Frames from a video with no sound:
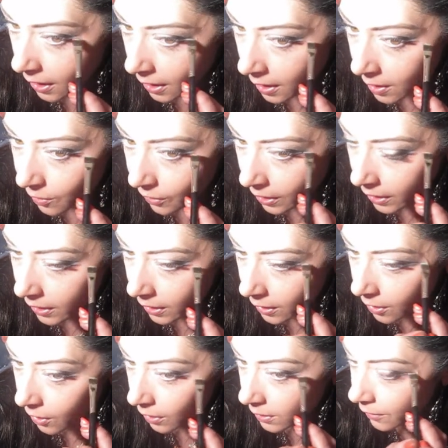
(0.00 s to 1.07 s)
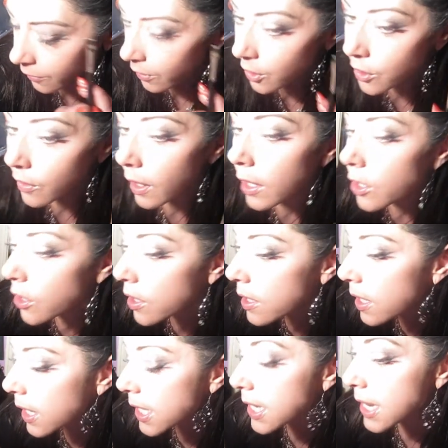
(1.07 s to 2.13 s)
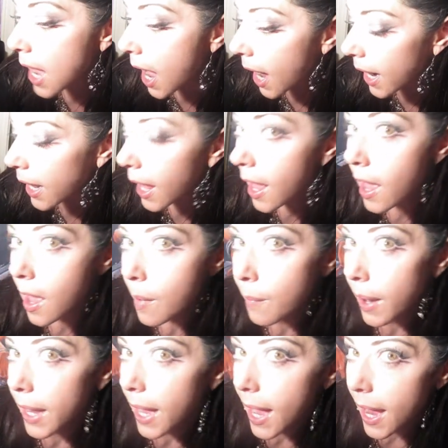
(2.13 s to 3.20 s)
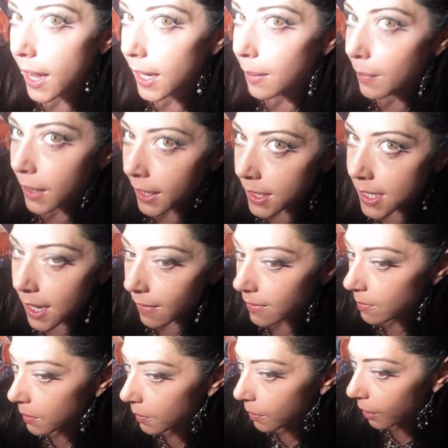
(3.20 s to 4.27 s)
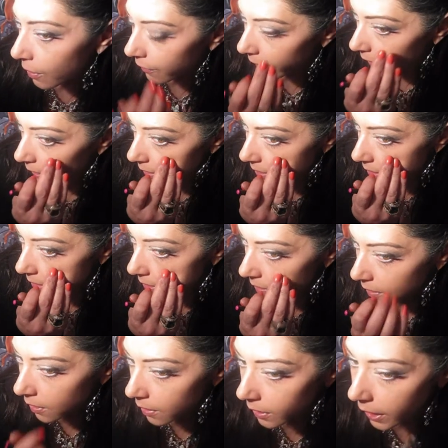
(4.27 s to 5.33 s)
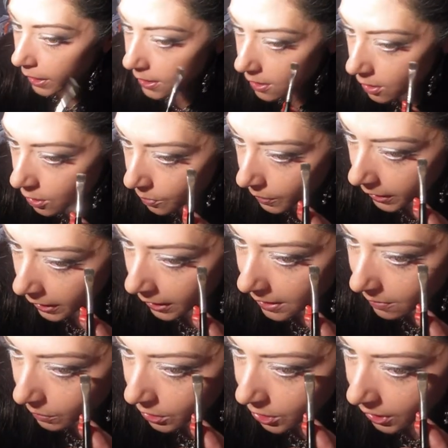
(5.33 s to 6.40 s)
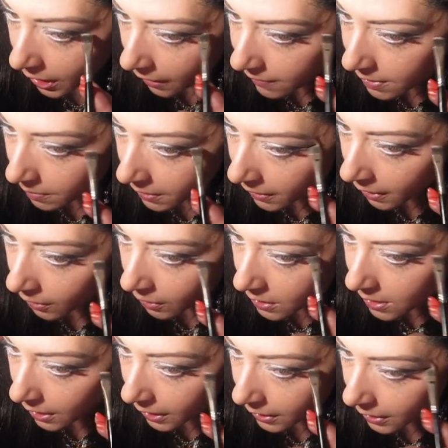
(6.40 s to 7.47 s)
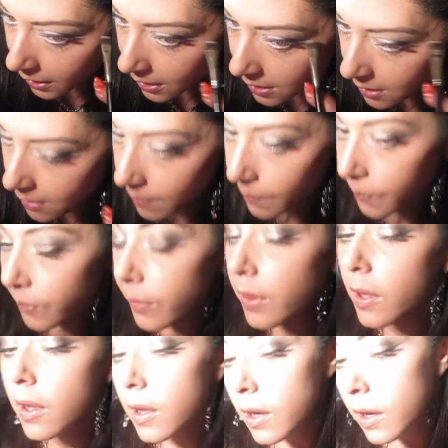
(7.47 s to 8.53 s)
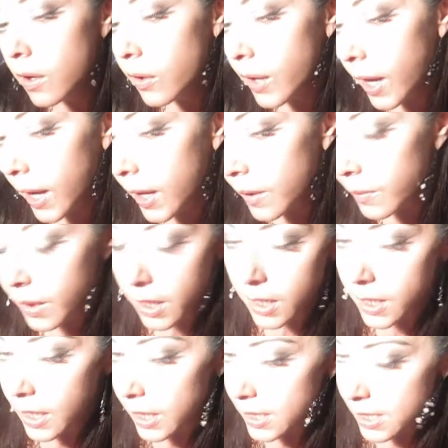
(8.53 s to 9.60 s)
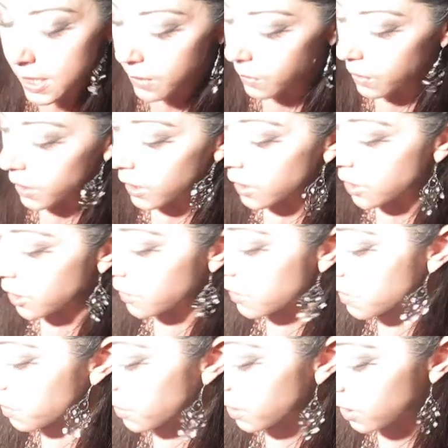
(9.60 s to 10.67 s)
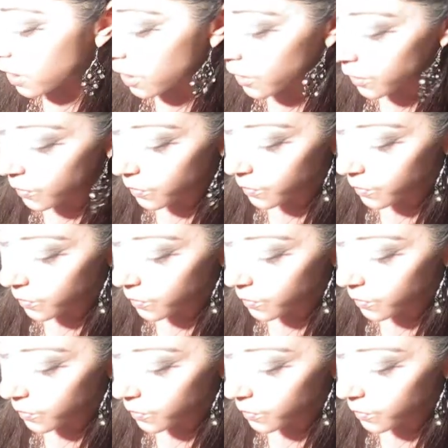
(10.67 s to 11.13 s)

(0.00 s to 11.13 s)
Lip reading: And drag it in all different directions. Does not by any means have to be perfect. Okay, so we should have something that looks like this. Okay, next thing we're gonna do is we're gonna